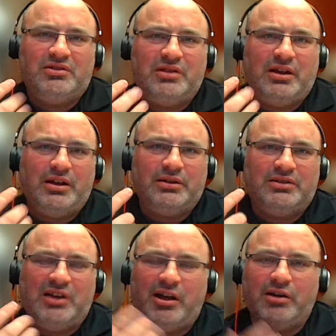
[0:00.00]
uh,
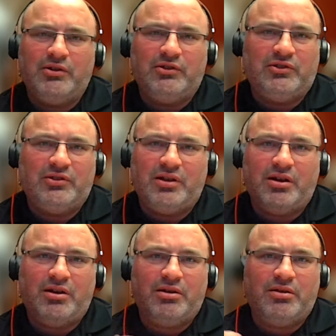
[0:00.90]
tongues
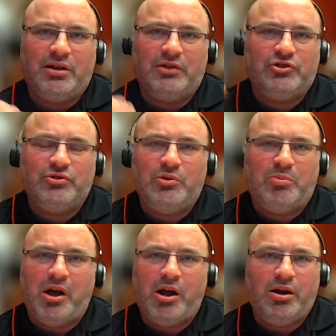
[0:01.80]
are, are chewed
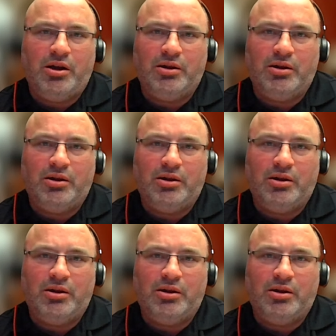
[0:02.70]
apart